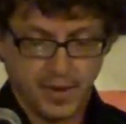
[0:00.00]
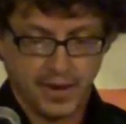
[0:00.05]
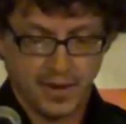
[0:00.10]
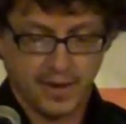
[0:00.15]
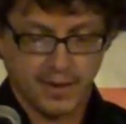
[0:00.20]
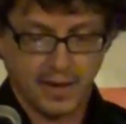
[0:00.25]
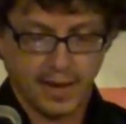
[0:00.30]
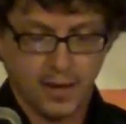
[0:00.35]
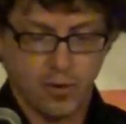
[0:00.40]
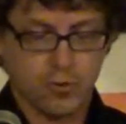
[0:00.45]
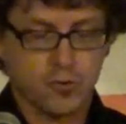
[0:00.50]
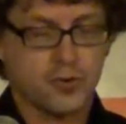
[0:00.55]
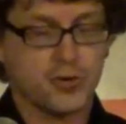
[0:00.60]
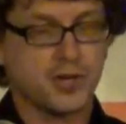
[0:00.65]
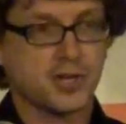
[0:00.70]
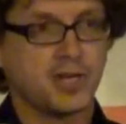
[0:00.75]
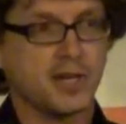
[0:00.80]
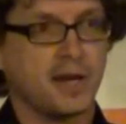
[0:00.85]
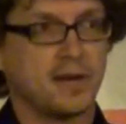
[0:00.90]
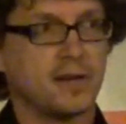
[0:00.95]
and how
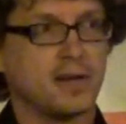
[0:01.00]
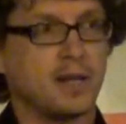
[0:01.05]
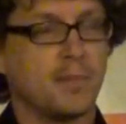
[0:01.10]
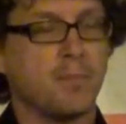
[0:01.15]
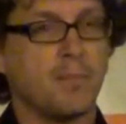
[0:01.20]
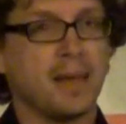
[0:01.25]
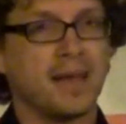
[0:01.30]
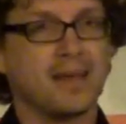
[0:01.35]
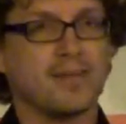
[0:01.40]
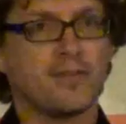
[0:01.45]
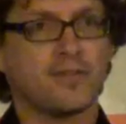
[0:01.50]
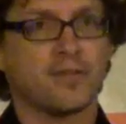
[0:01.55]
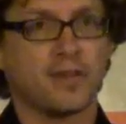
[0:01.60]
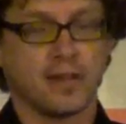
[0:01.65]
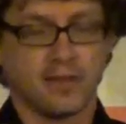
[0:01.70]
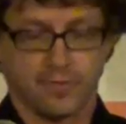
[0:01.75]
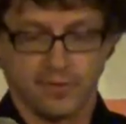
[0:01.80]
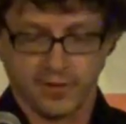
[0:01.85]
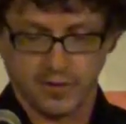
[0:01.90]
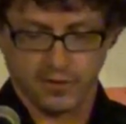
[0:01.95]
Christianity made
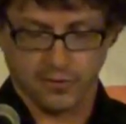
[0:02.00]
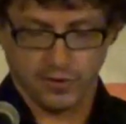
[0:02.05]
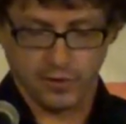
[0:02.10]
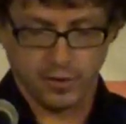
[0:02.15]
sense in its